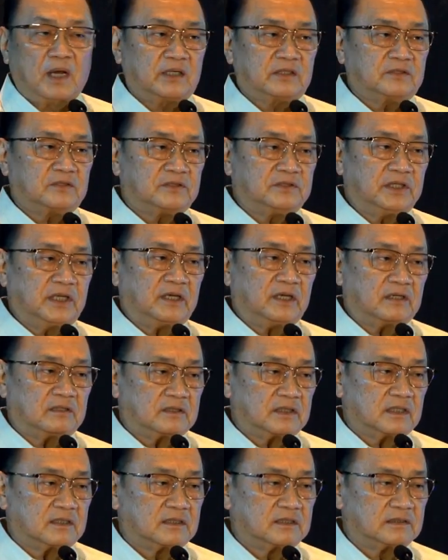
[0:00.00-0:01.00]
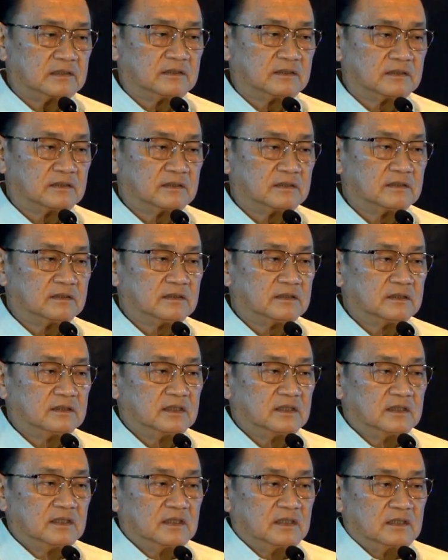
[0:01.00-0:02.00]
the era.
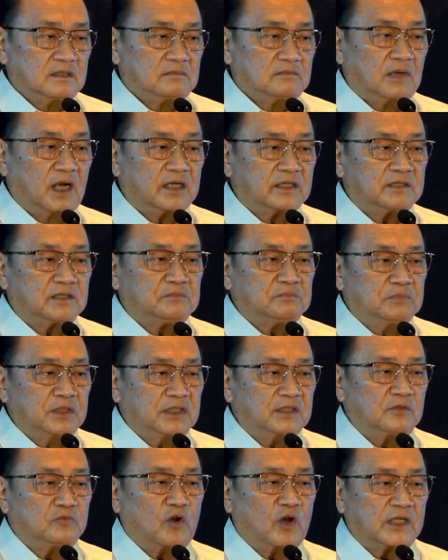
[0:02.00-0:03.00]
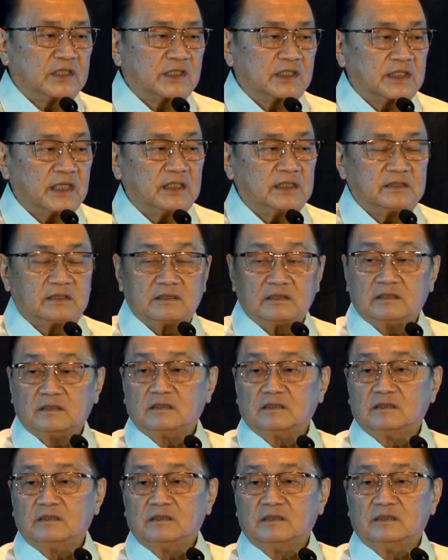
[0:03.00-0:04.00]
Margaret Mead once said,
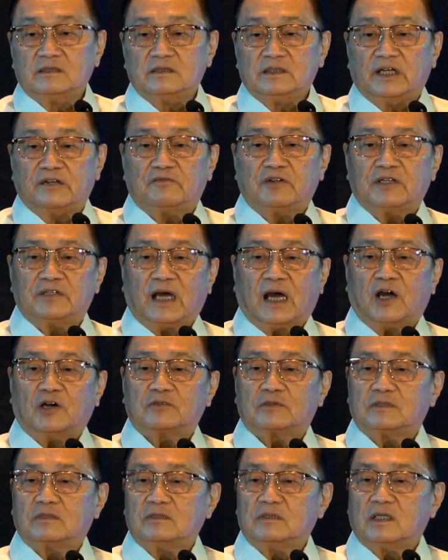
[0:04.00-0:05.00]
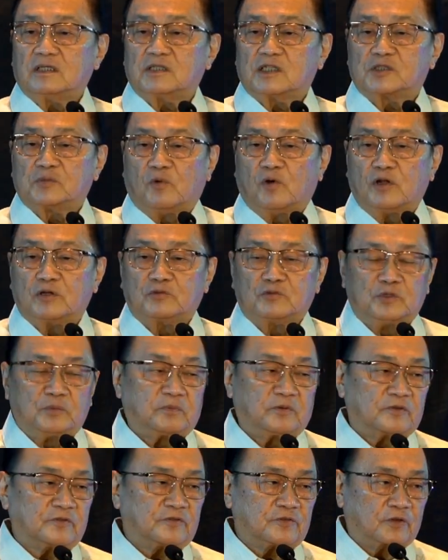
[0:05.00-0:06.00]
"Never doubt that a small group
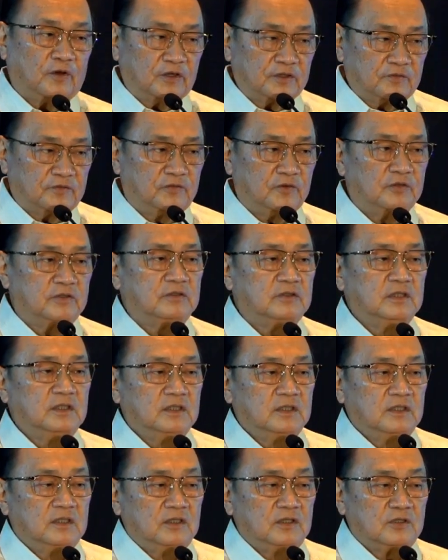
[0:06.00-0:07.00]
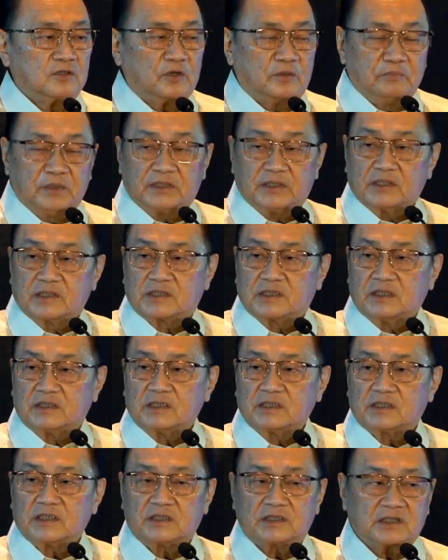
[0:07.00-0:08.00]
of thoughtful, committed
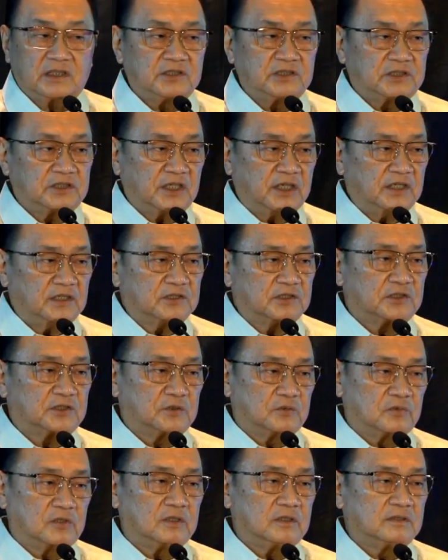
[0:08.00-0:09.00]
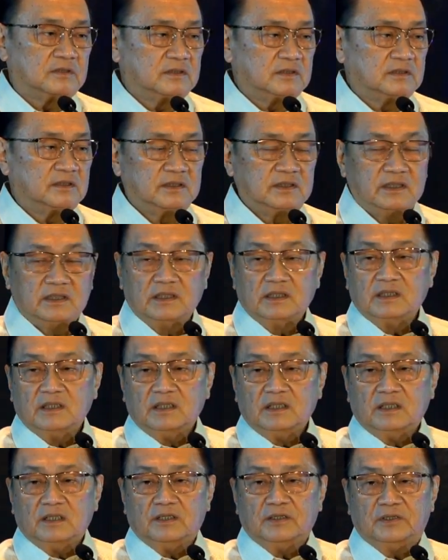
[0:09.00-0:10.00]
citizens can change the world.
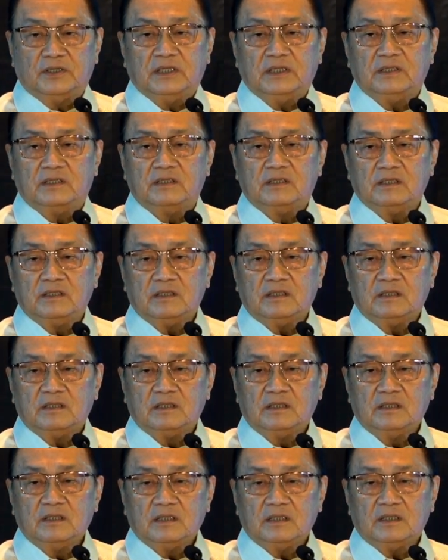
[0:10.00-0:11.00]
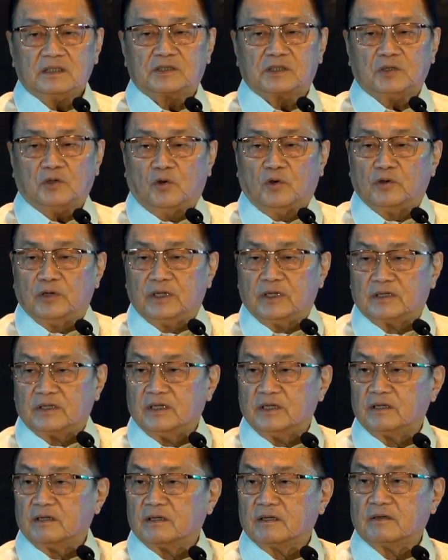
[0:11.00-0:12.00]
Indeed, it's the only
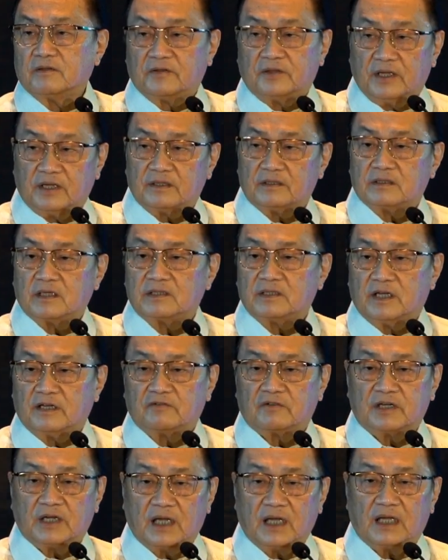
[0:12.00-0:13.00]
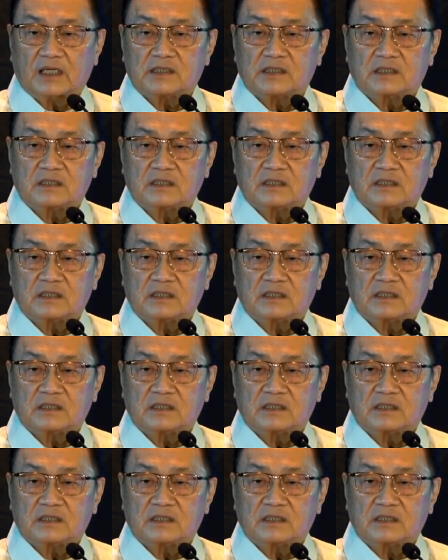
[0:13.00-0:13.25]
thing that ever has."